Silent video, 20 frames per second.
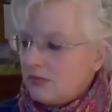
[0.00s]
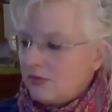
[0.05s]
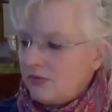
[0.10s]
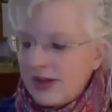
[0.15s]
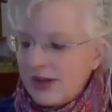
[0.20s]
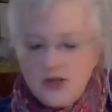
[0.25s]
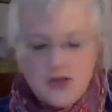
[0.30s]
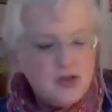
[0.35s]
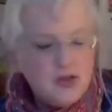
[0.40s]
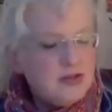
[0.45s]

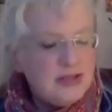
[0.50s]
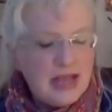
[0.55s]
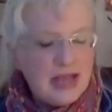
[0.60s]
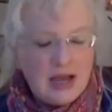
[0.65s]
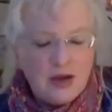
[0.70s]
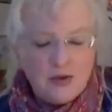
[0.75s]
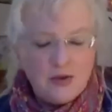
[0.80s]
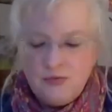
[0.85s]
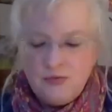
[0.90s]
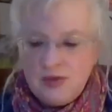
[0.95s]
ventures
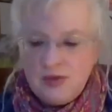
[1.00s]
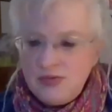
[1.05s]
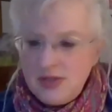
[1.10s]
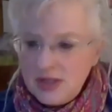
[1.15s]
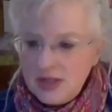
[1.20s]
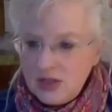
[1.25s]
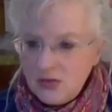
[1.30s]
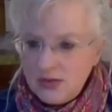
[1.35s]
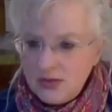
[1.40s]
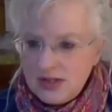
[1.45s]
out 50
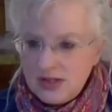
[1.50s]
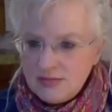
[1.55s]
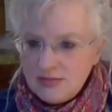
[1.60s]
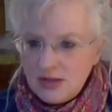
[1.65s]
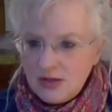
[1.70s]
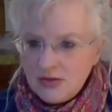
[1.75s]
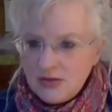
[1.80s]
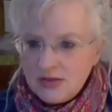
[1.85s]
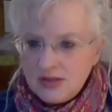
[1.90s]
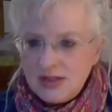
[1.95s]
degrees
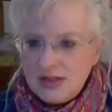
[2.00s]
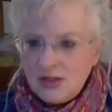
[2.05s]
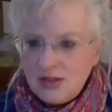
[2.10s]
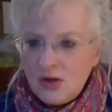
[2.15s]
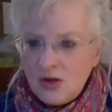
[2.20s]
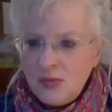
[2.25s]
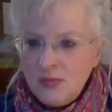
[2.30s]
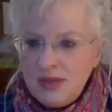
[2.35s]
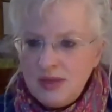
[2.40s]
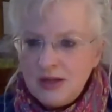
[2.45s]
below
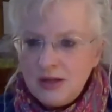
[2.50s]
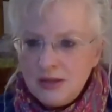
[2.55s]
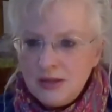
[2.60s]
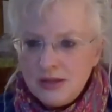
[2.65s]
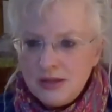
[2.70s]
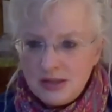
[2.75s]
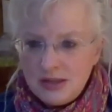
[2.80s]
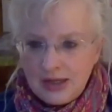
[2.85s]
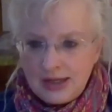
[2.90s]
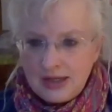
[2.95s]
zero, middle of
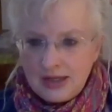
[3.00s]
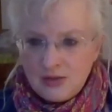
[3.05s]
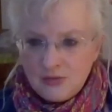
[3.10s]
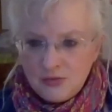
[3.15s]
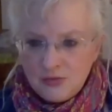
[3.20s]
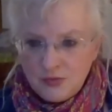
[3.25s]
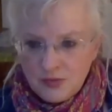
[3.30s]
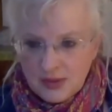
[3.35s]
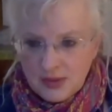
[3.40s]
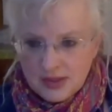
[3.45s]
the night, and
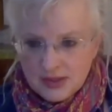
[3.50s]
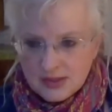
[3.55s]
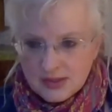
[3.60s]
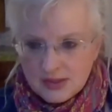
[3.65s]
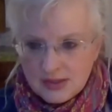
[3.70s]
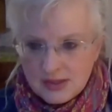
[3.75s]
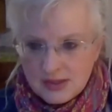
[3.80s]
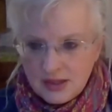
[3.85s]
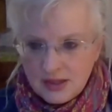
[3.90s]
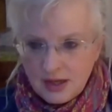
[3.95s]

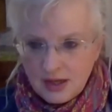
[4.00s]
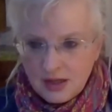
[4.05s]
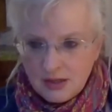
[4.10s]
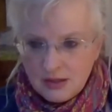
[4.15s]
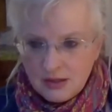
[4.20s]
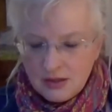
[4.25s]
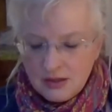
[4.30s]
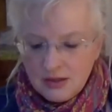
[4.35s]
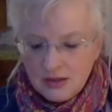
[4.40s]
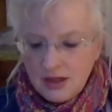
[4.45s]
freezes to death.
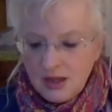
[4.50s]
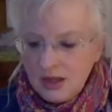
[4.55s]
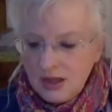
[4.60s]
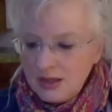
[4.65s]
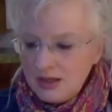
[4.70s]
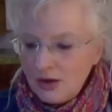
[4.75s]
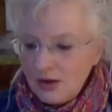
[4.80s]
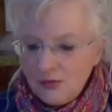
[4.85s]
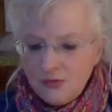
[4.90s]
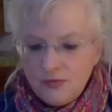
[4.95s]

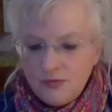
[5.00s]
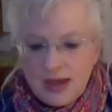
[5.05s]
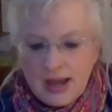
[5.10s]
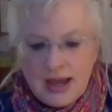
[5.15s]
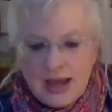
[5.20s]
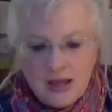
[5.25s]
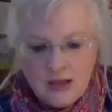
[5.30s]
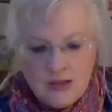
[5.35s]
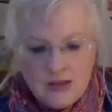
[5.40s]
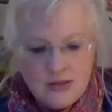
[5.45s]
Now,
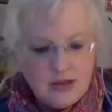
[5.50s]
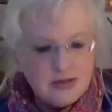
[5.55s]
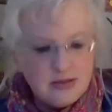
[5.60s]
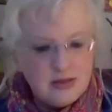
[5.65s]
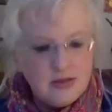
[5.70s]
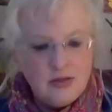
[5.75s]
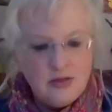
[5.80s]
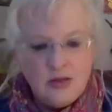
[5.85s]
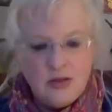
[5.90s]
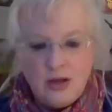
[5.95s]
Val
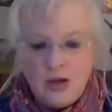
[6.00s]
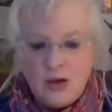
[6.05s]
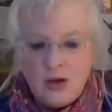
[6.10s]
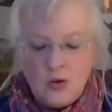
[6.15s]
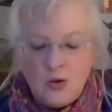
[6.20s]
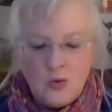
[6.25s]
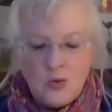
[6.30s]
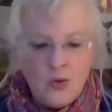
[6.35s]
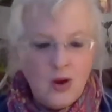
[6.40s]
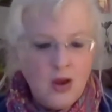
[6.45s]
doesn't
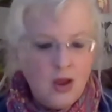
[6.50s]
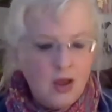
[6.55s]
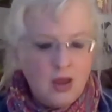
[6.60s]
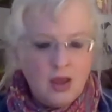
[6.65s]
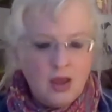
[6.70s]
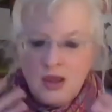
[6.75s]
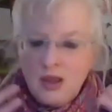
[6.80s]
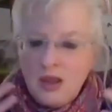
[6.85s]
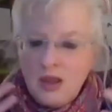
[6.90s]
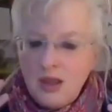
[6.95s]
know
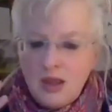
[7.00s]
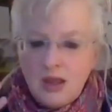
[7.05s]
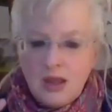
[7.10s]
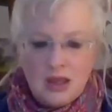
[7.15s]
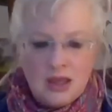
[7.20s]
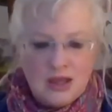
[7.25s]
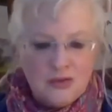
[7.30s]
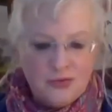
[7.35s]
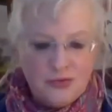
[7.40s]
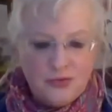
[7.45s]

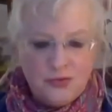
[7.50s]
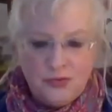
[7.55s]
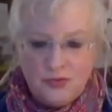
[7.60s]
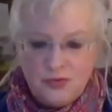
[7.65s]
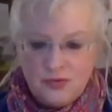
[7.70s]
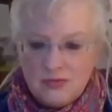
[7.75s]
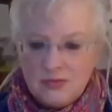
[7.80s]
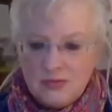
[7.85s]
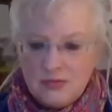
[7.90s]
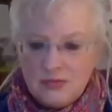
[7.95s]
if,
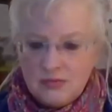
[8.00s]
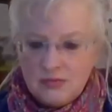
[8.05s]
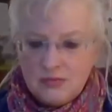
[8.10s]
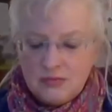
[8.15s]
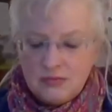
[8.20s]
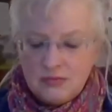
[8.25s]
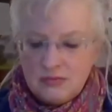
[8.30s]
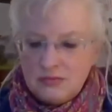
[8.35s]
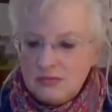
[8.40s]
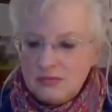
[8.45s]

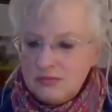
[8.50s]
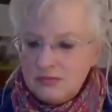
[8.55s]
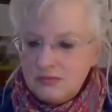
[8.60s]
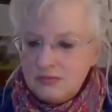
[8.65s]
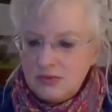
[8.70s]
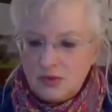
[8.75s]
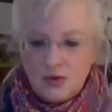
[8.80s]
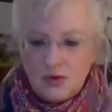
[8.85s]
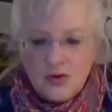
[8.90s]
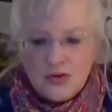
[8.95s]

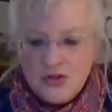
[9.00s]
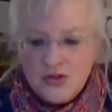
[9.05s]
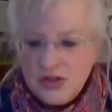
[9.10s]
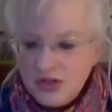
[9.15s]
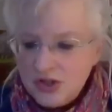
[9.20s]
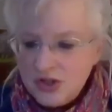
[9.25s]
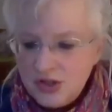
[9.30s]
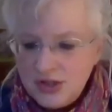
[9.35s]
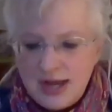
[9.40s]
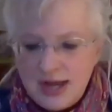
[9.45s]
of course, she's
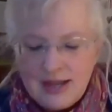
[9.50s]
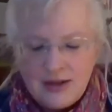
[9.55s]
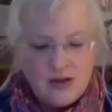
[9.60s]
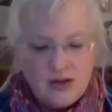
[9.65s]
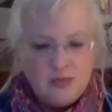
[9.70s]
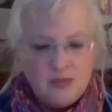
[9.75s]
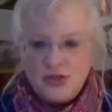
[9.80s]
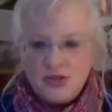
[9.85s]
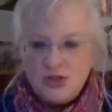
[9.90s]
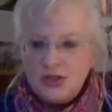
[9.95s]

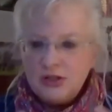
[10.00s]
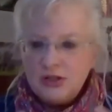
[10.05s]
shattered, but she